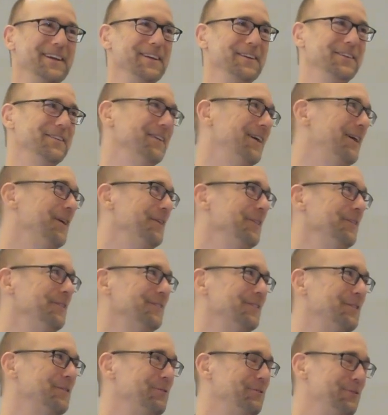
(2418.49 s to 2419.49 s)
And
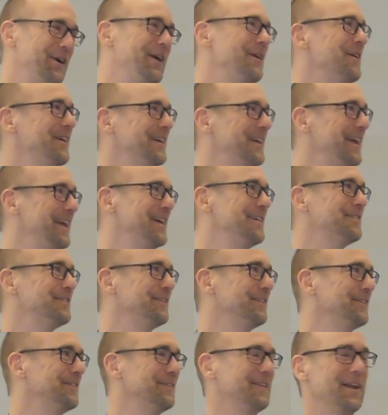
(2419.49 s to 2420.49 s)
on the rare
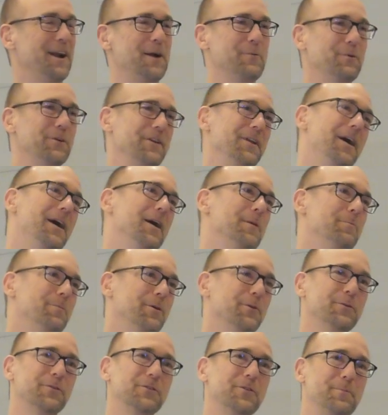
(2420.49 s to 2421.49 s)
occasion that I would not
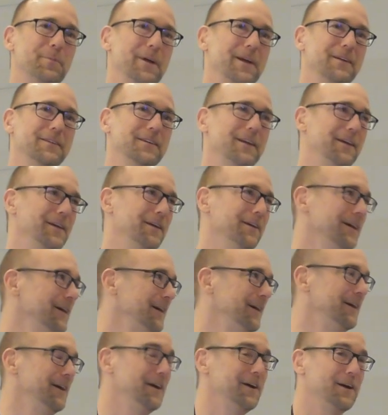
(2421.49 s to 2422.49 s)
post a pancake,
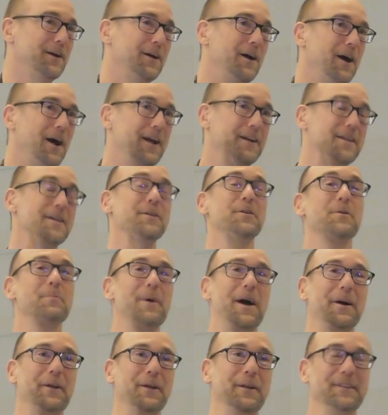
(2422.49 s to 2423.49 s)
I'd hear
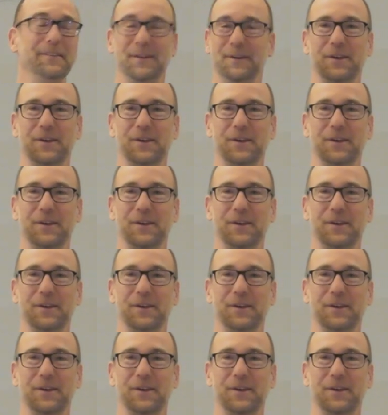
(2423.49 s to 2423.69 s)
about it.